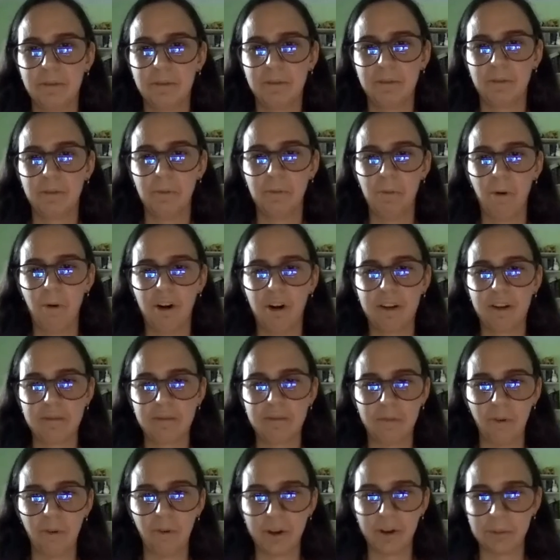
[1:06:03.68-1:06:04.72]
walk
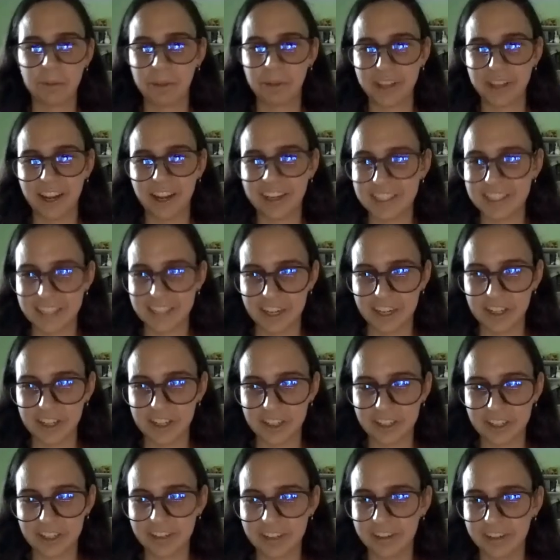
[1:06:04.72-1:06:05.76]
forth with that
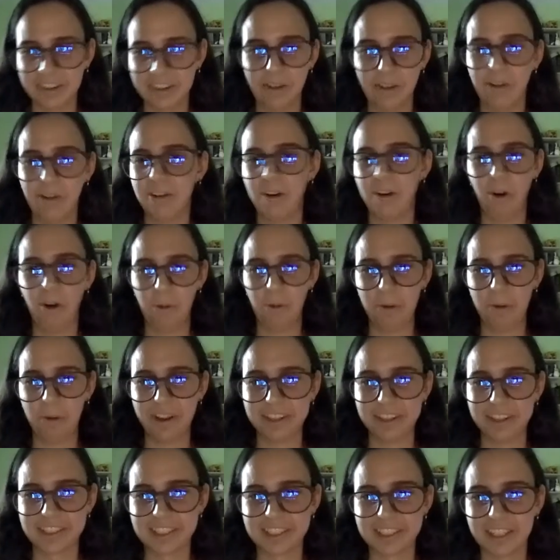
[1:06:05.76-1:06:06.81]
intention
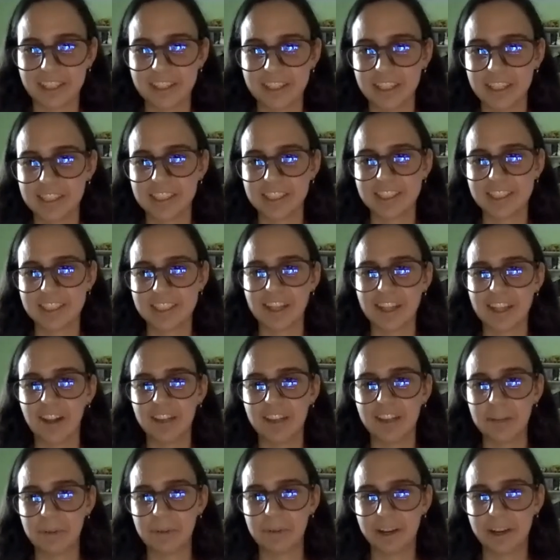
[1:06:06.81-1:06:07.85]
always. It's not
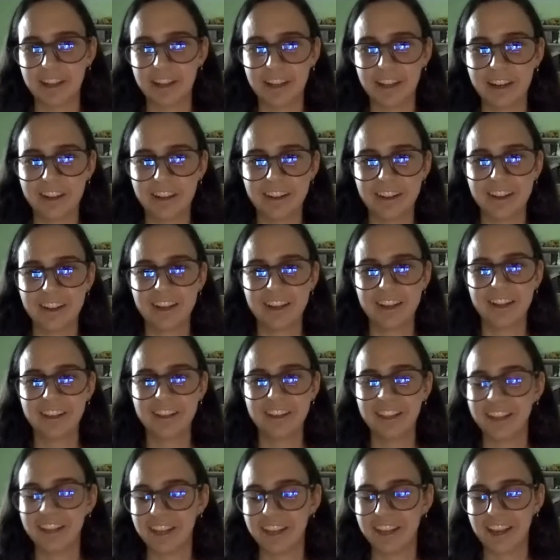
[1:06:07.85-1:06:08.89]
limited,
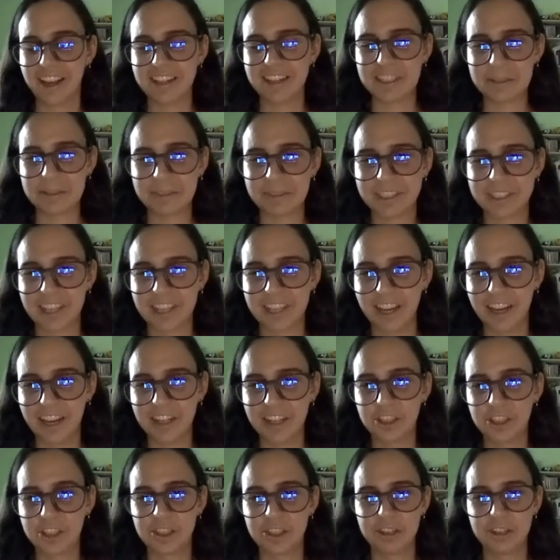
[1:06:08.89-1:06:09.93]
like Candace was saying,
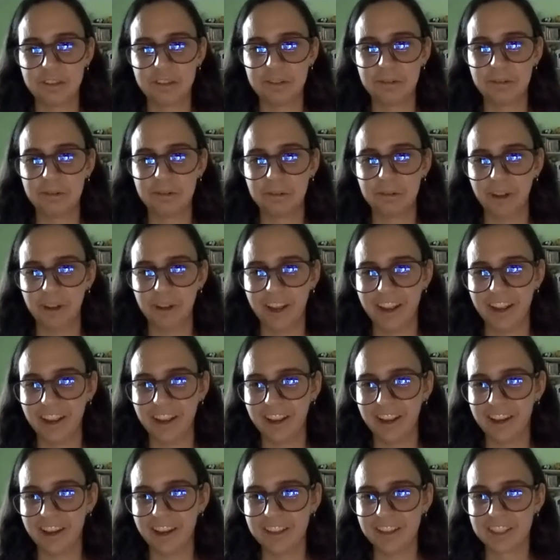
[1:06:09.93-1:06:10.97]
to
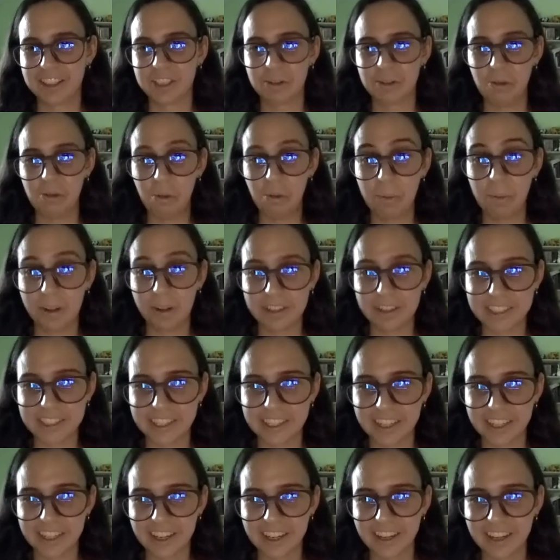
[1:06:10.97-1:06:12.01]
a school
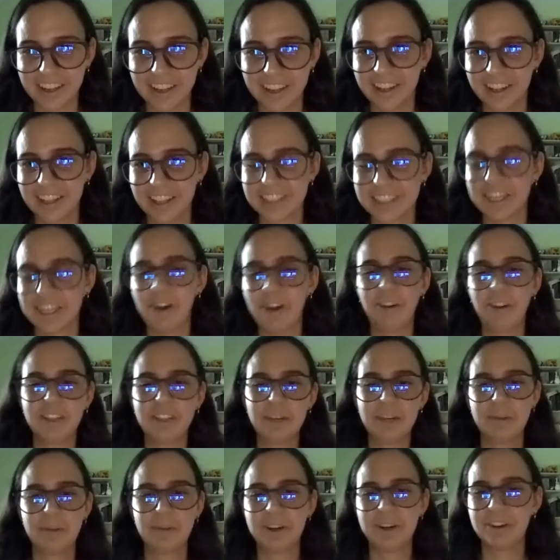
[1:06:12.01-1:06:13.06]
building. It's not only
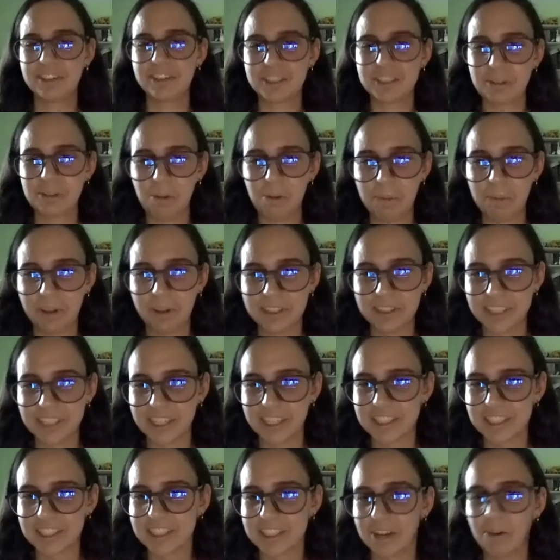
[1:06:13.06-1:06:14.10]
when you're in a school building,
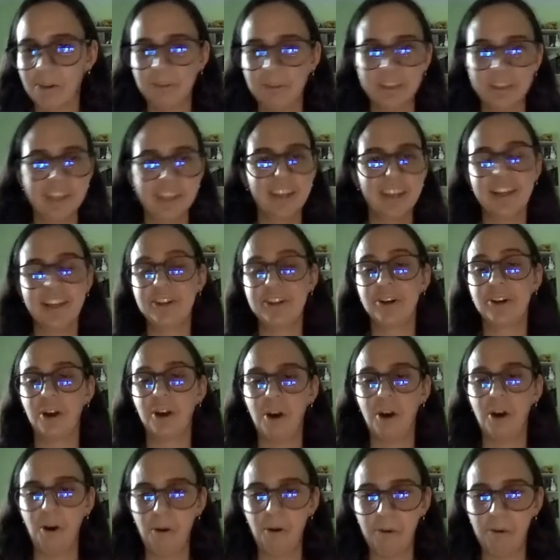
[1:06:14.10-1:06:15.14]
it's not only in your
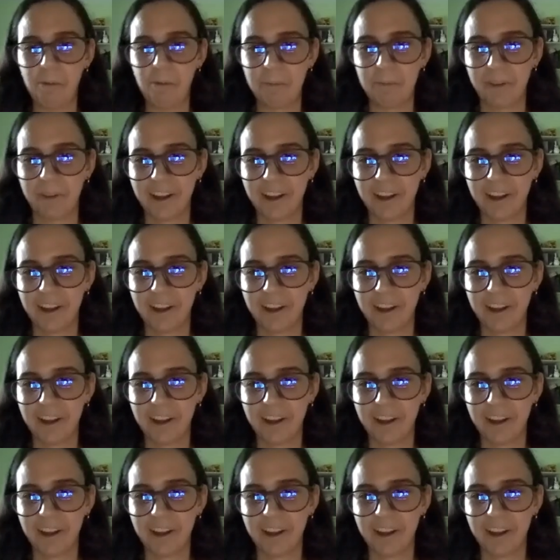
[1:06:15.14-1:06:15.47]
home.